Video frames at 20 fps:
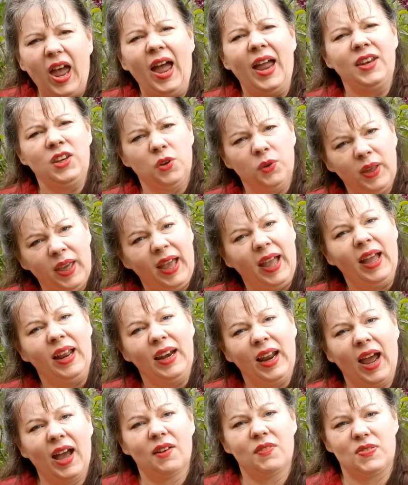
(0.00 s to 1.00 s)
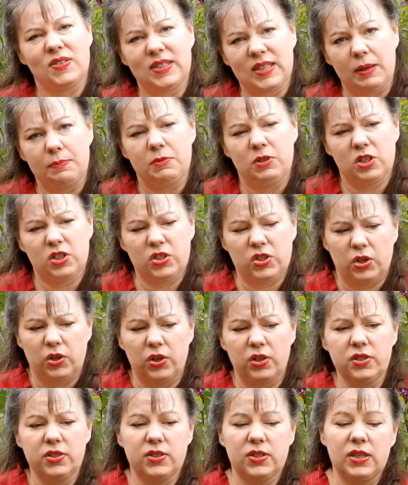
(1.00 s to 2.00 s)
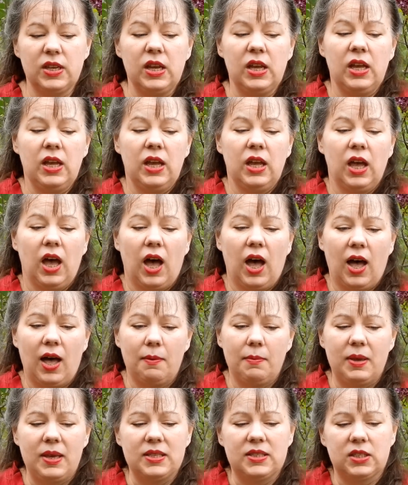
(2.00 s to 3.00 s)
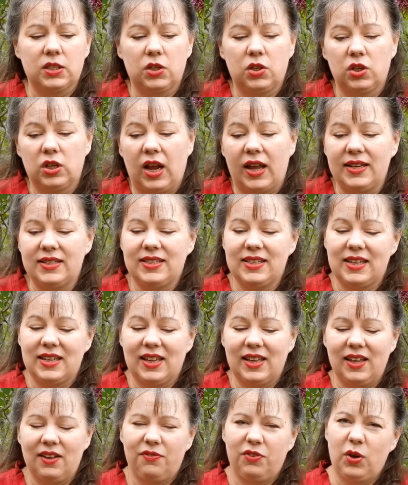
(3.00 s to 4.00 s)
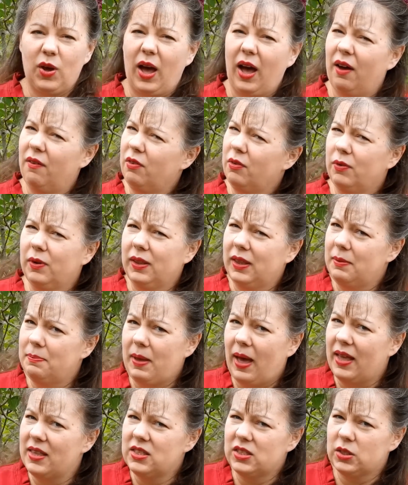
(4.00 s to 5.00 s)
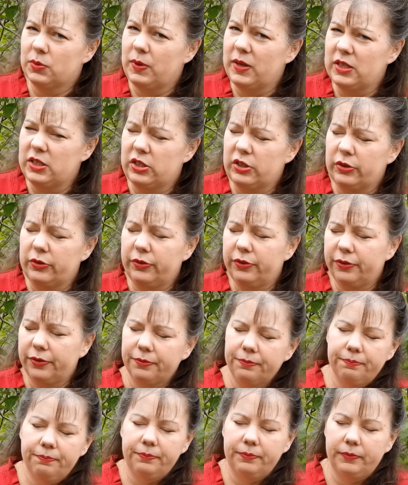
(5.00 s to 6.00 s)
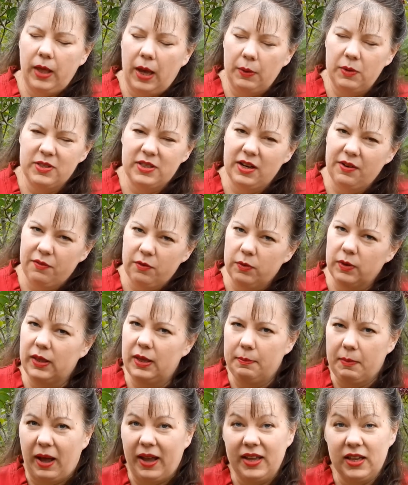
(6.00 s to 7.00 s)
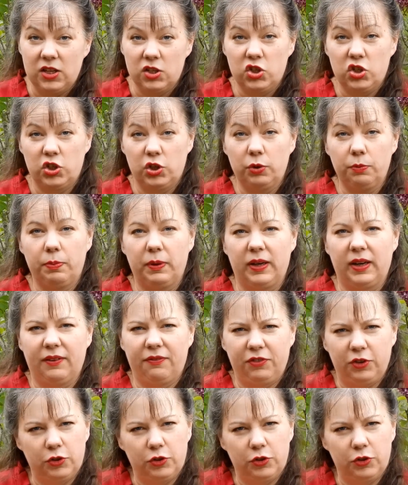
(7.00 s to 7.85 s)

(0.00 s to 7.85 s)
And you can have some desserts. It's a good idea if you have a really bad sweet tooth. That was never really my issue, but if